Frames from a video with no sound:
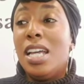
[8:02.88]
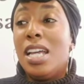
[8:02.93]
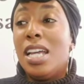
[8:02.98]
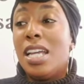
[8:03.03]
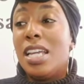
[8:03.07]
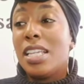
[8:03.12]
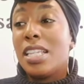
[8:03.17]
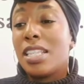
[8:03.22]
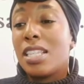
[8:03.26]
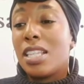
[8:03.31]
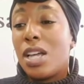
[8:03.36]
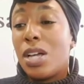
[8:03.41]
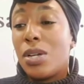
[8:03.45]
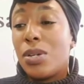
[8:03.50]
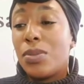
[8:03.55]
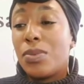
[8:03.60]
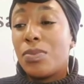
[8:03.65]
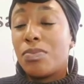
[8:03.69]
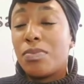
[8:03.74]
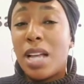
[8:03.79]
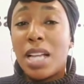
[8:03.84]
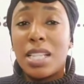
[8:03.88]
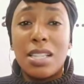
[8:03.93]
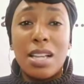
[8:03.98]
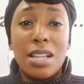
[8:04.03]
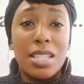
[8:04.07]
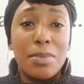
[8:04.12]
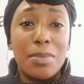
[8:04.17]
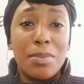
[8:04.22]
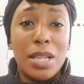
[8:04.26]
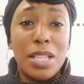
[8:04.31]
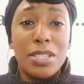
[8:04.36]
And so I talked
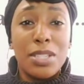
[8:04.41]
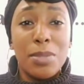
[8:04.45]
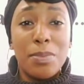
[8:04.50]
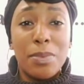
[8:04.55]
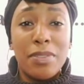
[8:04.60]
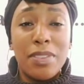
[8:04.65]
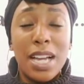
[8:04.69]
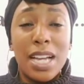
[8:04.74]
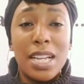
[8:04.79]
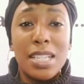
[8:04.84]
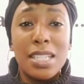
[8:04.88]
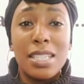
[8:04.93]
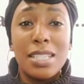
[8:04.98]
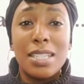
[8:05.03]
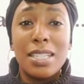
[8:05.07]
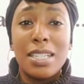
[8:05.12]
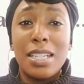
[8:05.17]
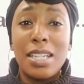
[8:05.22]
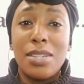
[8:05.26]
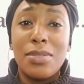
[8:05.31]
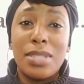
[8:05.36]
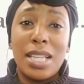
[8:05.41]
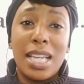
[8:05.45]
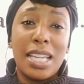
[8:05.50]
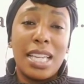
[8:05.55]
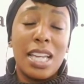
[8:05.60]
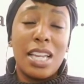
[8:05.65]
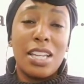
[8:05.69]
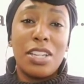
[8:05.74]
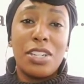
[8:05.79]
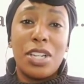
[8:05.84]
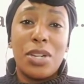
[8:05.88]
to my supervisor. He was like, yeah,
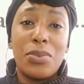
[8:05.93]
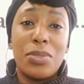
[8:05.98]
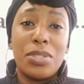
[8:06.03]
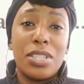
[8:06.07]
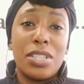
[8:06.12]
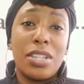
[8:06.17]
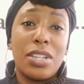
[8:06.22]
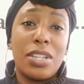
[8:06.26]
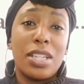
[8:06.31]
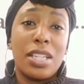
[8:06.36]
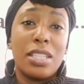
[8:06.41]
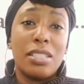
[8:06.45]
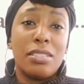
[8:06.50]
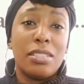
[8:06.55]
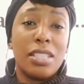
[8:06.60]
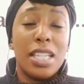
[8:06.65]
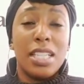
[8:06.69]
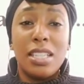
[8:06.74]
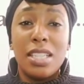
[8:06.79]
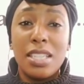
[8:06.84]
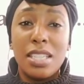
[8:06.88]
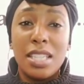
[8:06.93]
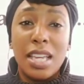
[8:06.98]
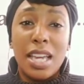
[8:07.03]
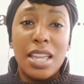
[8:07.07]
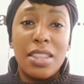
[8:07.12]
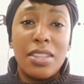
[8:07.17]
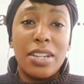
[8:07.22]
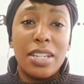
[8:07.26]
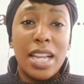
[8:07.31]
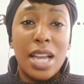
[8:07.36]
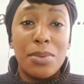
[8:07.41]
you know, we're just gonna get this together,
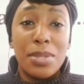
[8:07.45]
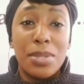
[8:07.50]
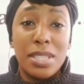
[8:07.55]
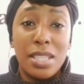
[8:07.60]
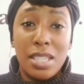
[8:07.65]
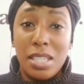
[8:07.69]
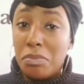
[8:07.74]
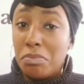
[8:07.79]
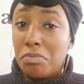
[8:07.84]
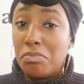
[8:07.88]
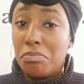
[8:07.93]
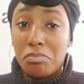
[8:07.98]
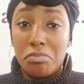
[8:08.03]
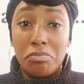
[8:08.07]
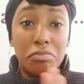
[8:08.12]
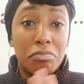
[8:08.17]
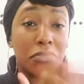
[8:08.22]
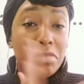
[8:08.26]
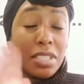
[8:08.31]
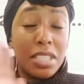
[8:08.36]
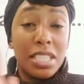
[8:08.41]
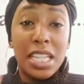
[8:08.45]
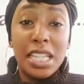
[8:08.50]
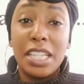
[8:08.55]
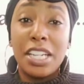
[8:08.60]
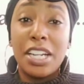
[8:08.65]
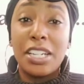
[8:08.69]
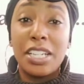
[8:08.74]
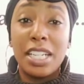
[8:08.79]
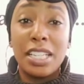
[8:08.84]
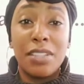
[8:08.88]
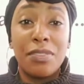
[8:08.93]
and that was it. Didn't hear
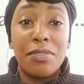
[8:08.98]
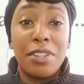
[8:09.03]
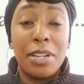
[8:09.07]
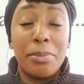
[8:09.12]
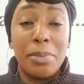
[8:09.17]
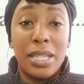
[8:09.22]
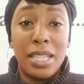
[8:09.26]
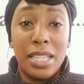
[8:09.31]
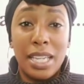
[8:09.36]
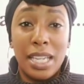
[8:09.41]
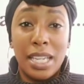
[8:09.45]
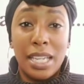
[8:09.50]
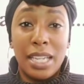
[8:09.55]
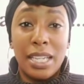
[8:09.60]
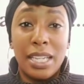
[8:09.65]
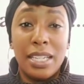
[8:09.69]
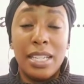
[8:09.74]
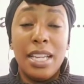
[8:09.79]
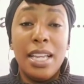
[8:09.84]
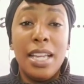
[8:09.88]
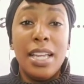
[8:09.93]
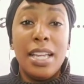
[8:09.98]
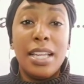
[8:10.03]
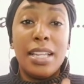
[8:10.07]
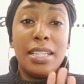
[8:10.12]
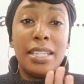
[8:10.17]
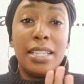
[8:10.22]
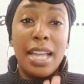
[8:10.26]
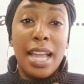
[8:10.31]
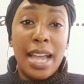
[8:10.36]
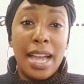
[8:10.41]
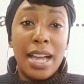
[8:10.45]
nothing from it again.
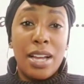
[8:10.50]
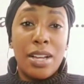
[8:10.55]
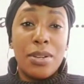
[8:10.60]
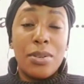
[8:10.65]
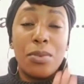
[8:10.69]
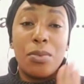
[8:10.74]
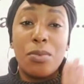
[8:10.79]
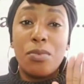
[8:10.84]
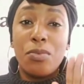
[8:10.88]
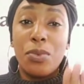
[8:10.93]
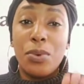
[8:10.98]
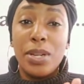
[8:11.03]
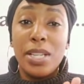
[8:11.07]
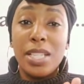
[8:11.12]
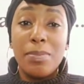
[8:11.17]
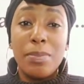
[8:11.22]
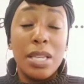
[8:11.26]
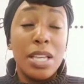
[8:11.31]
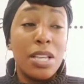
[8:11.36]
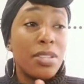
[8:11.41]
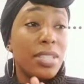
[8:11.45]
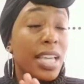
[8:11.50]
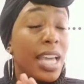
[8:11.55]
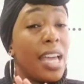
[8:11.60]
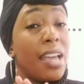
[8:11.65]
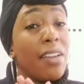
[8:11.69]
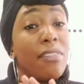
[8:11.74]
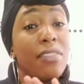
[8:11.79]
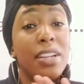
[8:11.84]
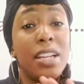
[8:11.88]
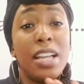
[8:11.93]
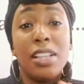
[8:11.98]
Now, voicemails
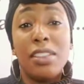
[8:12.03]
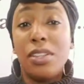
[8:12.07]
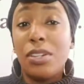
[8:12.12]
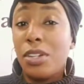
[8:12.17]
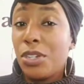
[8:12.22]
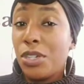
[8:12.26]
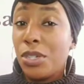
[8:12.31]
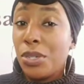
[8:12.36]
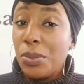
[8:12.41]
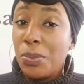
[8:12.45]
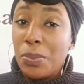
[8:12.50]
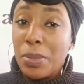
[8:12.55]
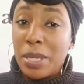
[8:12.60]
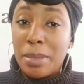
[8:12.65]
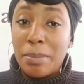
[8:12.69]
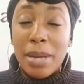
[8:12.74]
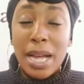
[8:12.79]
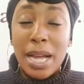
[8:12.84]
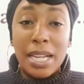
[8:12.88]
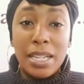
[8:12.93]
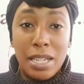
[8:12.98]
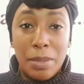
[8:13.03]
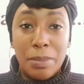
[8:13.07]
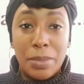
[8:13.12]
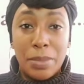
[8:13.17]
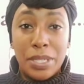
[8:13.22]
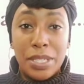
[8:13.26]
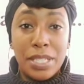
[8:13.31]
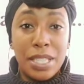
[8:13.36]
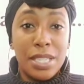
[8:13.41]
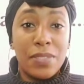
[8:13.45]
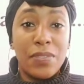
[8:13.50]
have nothing to do with my
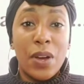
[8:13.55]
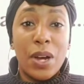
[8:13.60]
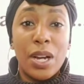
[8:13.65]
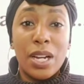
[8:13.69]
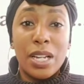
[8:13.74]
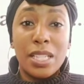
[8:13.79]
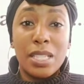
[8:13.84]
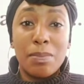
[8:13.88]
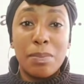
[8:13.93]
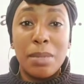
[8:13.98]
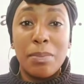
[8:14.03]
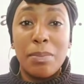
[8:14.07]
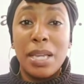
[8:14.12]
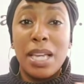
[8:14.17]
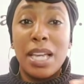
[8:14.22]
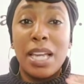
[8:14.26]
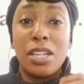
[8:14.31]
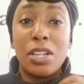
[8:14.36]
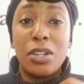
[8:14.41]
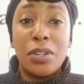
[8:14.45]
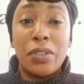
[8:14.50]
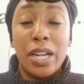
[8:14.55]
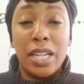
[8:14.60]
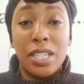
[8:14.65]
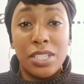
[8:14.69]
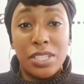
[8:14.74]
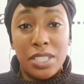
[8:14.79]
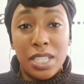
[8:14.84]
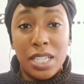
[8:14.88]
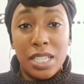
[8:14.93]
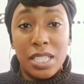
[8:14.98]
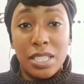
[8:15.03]
numbers as far as me being a great
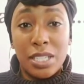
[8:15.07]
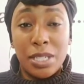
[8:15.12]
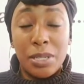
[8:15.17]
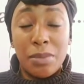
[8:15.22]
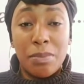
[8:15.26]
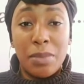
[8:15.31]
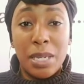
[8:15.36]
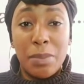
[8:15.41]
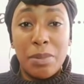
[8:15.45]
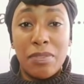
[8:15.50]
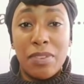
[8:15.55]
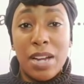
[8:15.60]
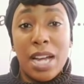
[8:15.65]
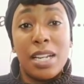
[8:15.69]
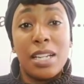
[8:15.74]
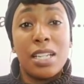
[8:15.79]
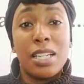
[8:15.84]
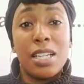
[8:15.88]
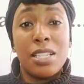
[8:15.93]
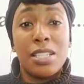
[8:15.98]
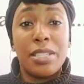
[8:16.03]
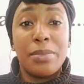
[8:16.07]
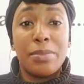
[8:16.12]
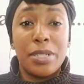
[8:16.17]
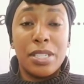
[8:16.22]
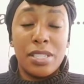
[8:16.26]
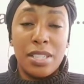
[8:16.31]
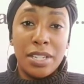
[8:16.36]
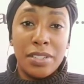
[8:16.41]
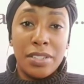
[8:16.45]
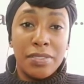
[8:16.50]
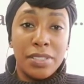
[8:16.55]
adjuster, me providing customer
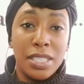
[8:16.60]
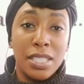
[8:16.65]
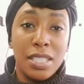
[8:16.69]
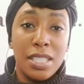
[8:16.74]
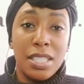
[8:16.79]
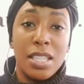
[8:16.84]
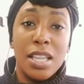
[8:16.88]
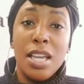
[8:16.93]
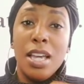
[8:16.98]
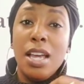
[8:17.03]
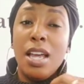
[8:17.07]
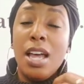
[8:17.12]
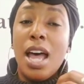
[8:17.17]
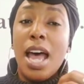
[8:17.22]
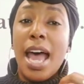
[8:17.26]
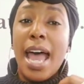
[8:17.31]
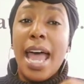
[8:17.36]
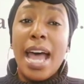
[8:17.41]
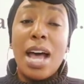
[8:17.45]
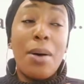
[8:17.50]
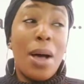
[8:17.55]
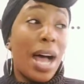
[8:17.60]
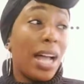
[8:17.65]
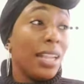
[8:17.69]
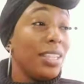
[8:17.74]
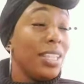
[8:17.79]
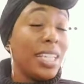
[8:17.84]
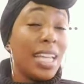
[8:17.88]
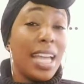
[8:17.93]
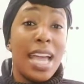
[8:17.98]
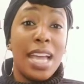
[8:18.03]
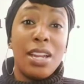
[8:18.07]
service. How I
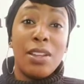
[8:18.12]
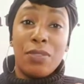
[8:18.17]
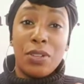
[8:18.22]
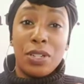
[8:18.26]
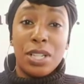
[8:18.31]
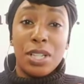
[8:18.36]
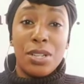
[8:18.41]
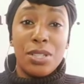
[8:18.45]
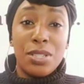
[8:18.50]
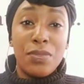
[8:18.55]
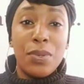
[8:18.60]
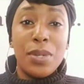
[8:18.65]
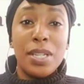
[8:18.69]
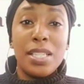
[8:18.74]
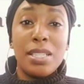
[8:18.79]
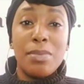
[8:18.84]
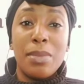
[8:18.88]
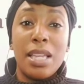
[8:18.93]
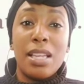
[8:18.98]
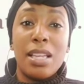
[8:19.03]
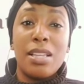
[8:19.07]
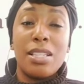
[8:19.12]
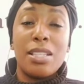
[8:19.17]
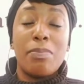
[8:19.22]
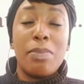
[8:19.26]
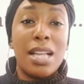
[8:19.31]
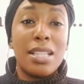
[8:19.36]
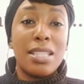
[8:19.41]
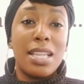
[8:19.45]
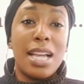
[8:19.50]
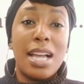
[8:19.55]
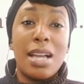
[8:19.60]
look at it for those voicemails, by
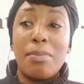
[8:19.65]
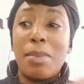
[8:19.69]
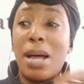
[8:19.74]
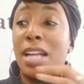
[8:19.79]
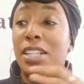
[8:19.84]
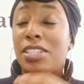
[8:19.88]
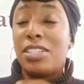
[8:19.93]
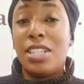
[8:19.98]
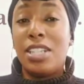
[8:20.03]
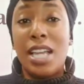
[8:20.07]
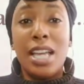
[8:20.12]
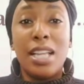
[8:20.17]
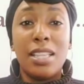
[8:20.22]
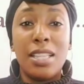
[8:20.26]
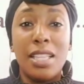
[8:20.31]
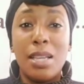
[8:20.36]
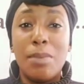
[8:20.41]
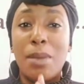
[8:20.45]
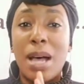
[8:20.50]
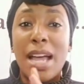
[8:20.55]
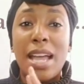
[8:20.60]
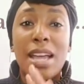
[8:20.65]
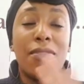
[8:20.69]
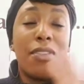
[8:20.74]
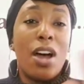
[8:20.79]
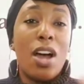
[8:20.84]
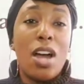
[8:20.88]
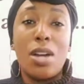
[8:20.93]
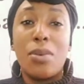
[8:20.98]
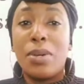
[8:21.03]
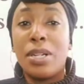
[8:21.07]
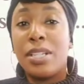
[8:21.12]
the time I check them, I have
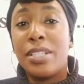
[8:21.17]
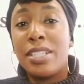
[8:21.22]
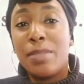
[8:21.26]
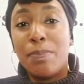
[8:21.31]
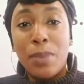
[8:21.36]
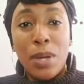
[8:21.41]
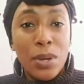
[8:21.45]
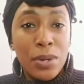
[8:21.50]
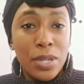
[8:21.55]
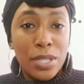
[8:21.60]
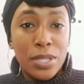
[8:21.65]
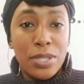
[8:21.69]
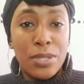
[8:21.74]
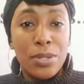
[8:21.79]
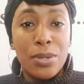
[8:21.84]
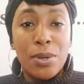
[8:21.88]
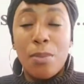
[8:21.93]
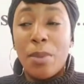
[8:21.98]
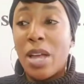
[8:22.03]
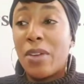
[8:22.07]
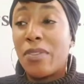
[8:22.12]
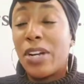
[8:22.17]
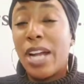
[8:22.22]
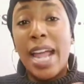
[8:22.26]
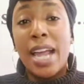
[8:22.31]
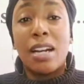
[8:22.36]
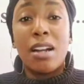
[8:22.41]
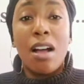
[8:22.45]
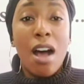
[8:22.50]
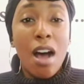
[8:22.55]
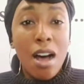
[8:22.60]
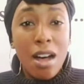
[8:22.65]
already spoken to whomever
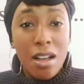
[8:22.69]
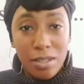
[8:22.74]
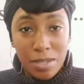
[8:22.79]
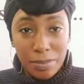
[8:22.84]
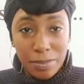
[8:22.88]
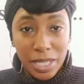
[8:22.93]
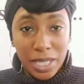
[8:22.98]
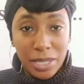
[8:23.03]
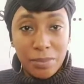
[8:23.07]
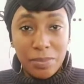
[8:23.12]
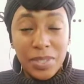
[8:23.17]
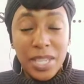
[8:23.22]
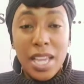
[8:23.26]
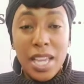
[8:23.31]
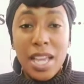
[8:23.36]
had called me.